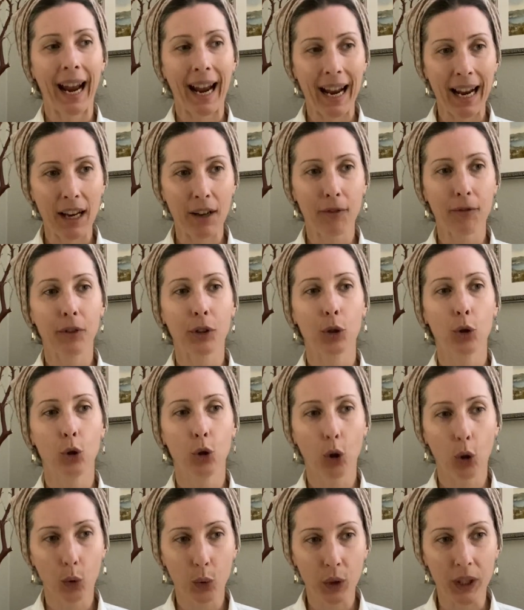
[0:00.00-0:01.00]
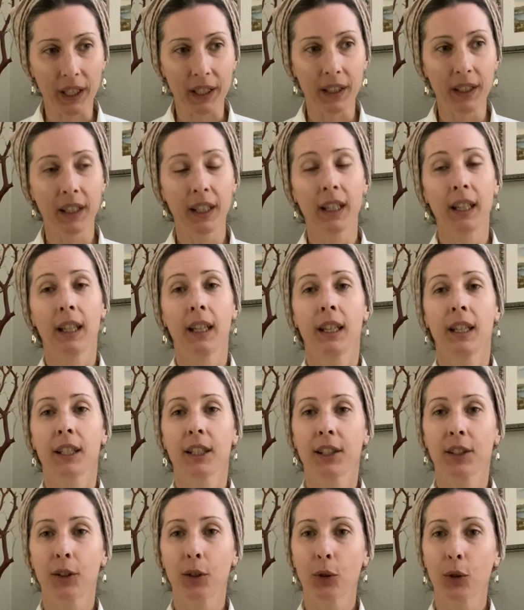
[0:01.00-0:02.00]
have noted
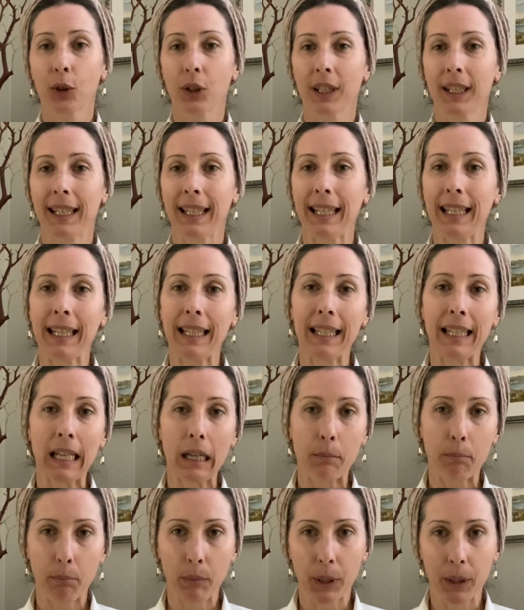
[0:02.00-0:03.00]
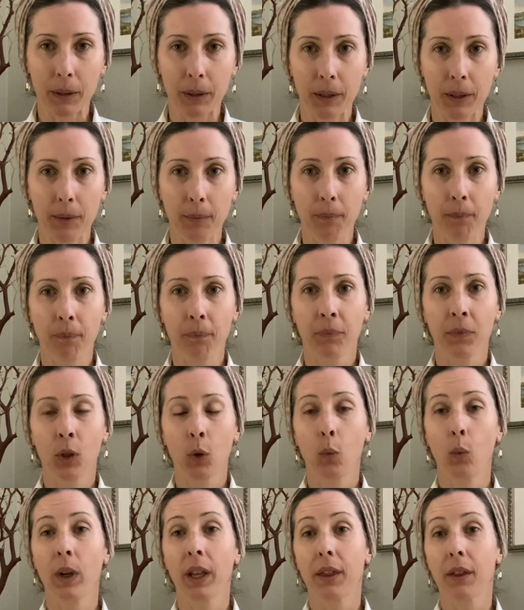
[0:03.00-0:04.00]
certain key numbers
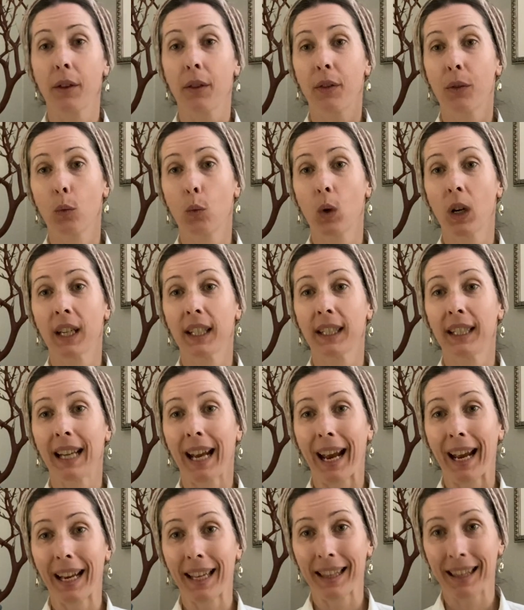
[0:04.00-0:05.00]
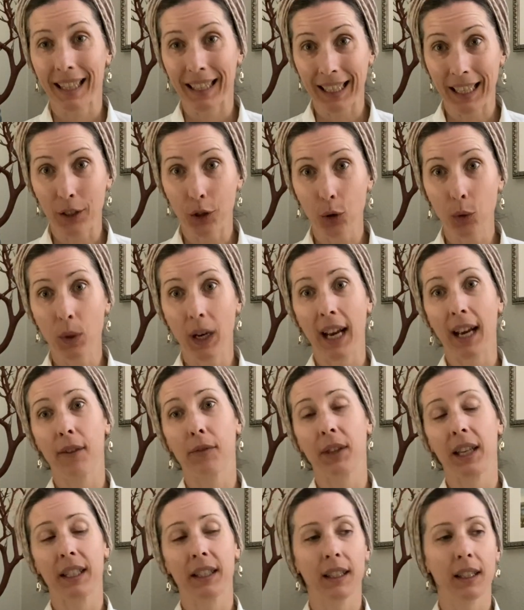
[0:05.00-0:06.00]
with the one ad that I do
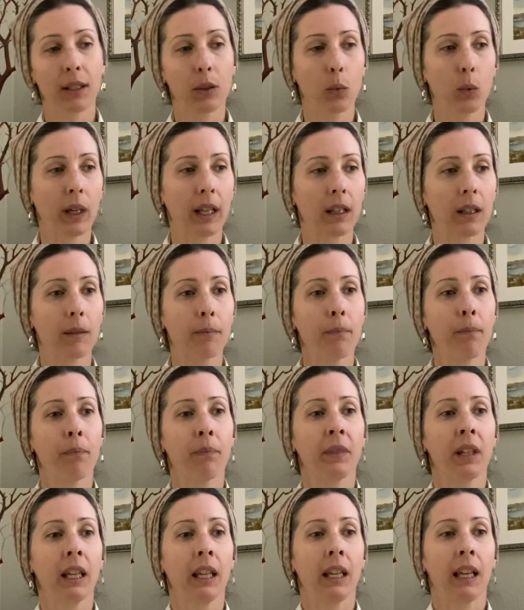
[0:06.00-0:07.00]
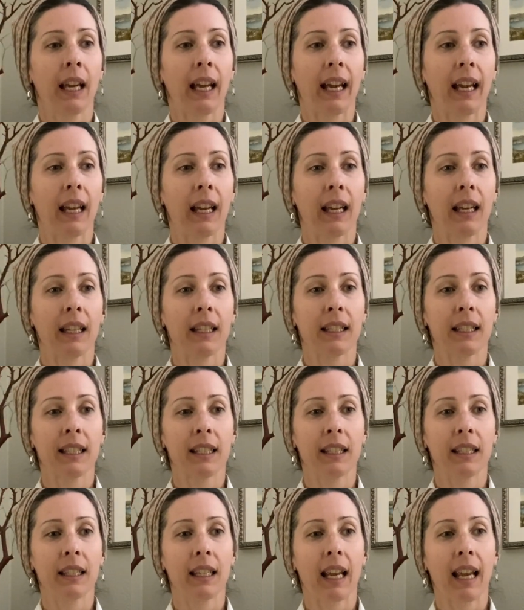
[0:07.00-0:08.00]
have that does well
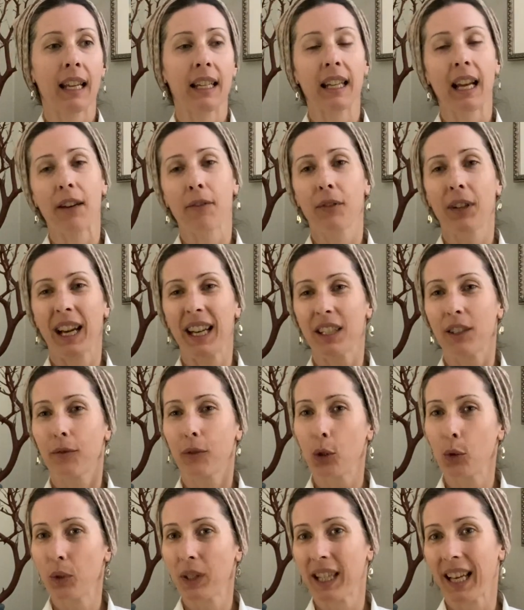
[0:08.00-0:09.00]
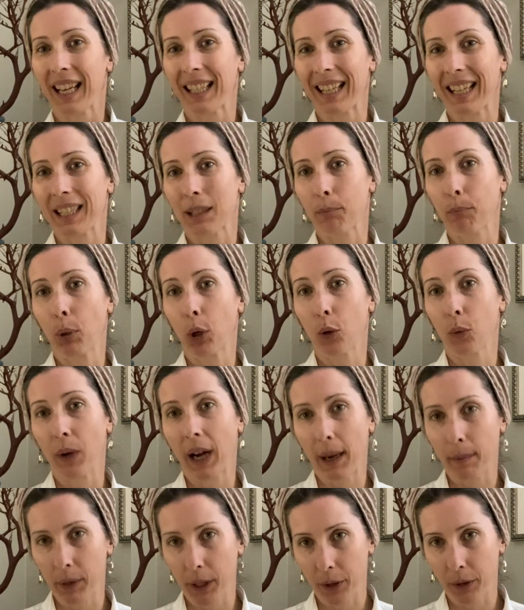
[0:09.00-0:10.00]
as and I've kind of used that as
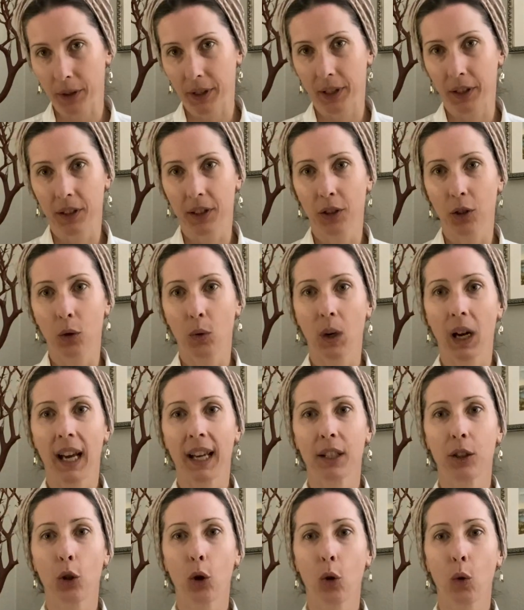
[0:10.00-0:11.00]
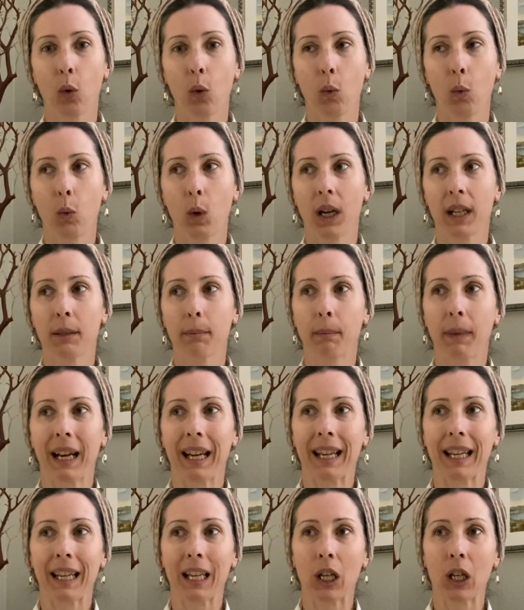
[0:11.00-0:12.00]
parameters so I know what
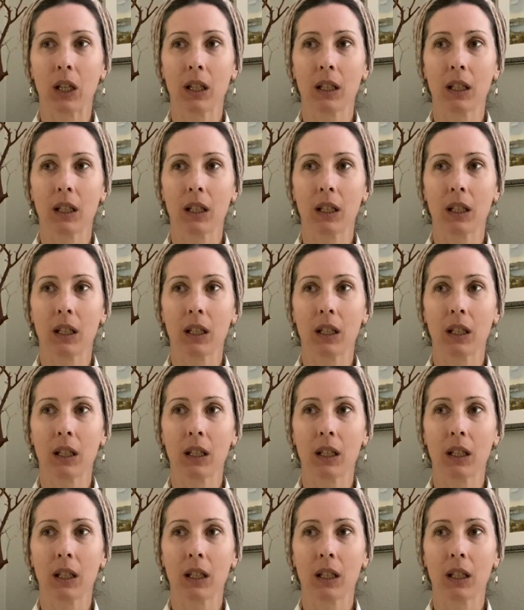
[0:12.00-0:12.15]
my